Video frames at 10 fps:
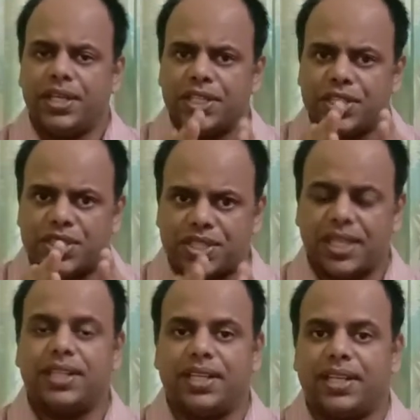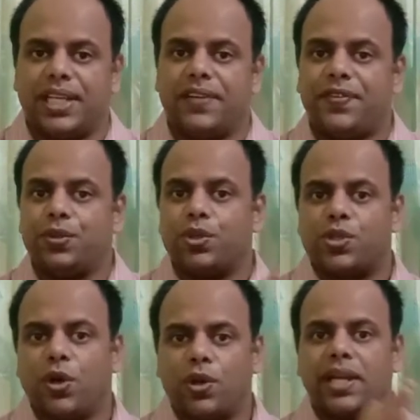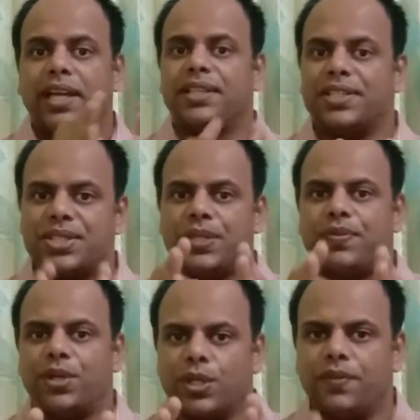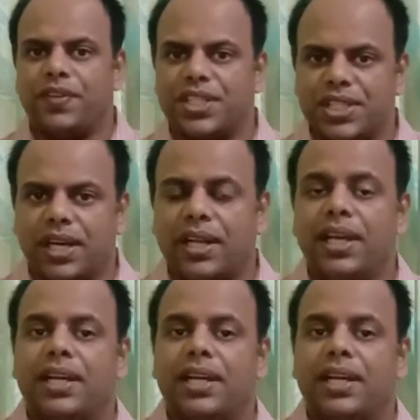still if you talk like this in front of HR,